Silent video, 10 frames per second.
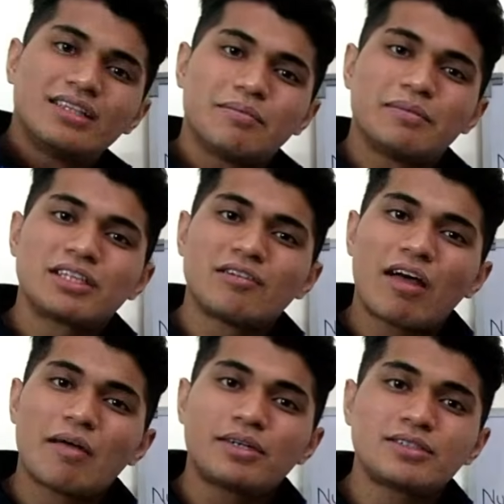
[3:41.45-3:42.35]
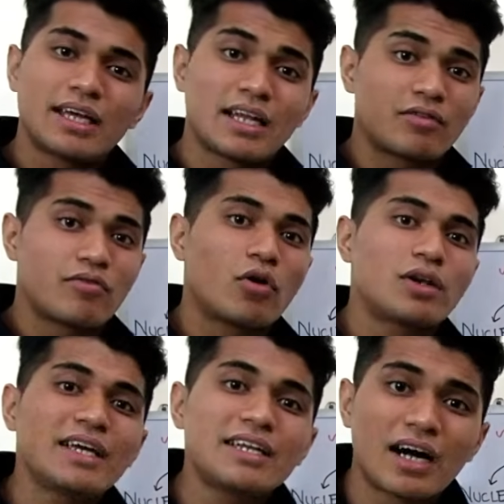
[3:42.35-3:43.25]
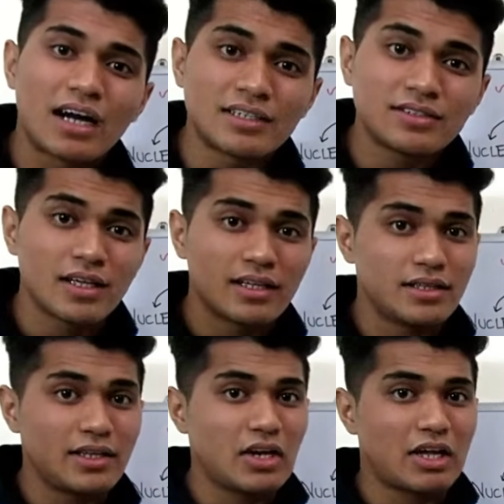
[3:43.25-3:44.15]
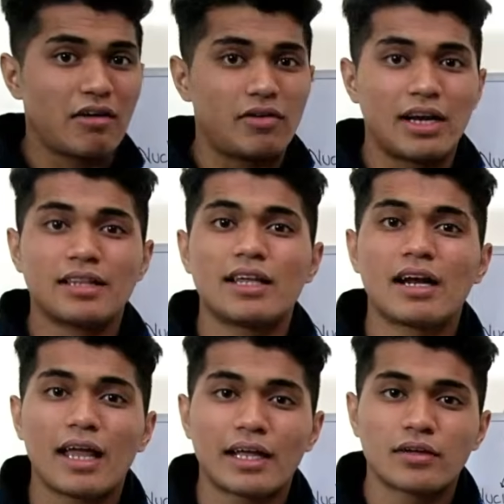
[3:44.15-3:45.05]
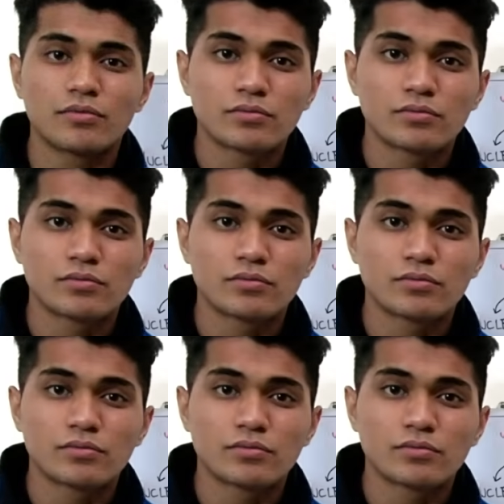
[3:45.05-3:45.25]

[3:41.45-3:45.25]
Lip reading: the muscle fibers, and after 48 hours they recover and they are like,